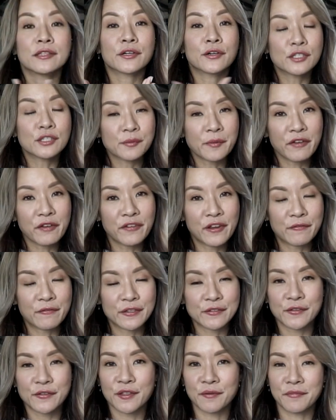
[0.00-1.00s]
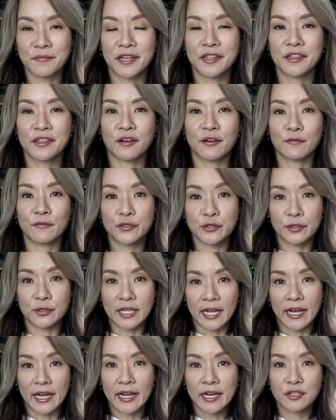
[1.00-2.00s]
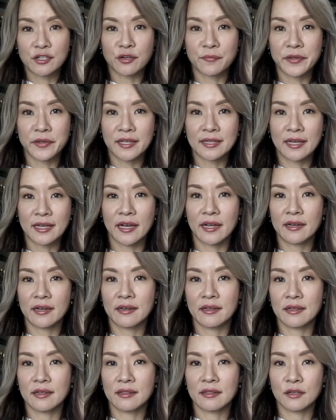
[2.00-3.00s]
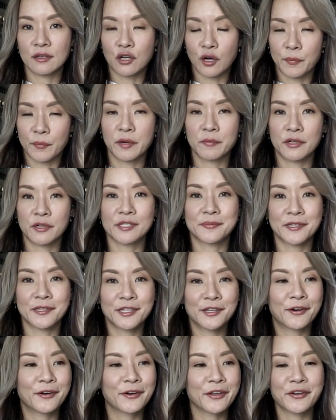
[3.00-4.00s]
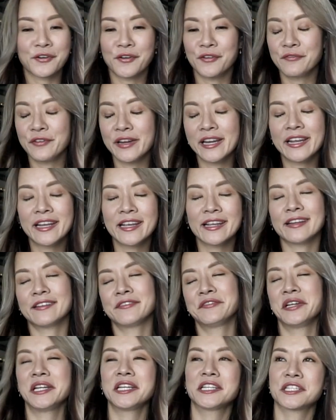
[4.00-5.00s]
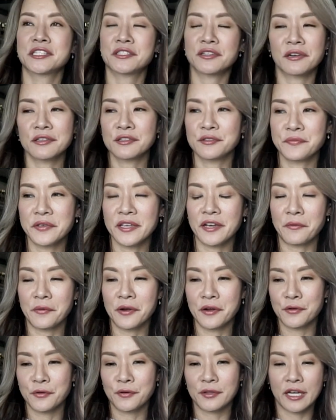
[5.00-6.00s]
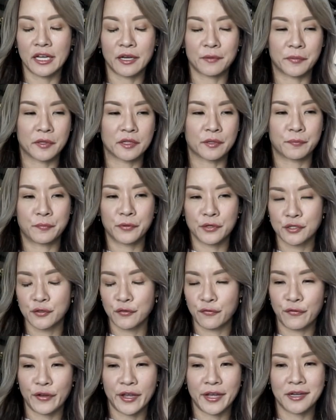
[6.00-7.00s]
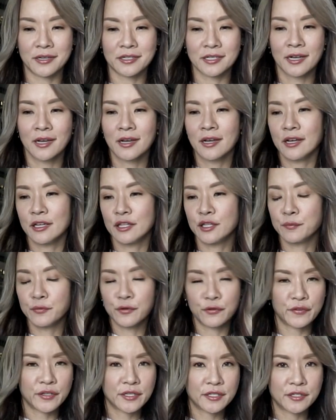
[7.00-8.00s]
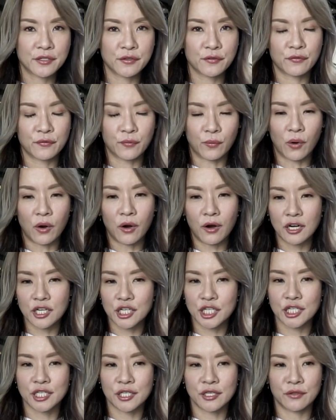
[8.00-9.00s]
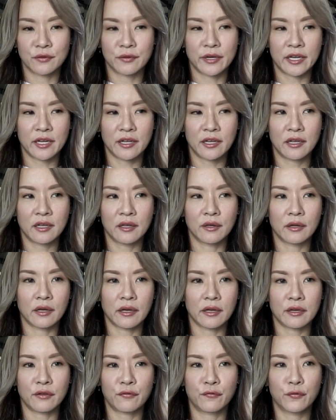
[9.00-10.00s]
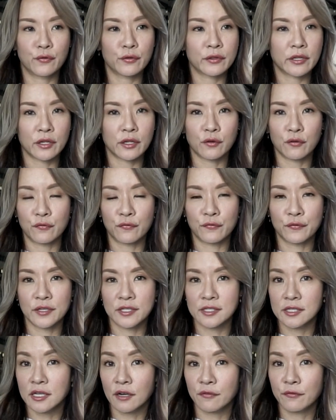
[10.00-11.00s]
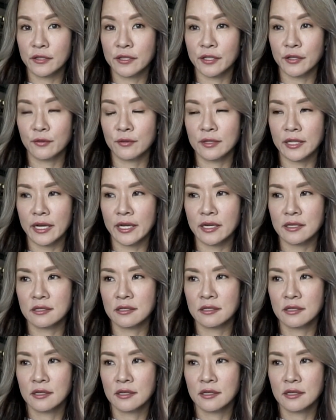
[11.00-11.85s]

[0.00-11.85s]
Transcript: those are my favorites for the month of July. Drop me a line in the comment box below. You know, really just talk to me. I want to know like about the books you've read, the movies you've watched, you know, any food that you've discovered that you liked.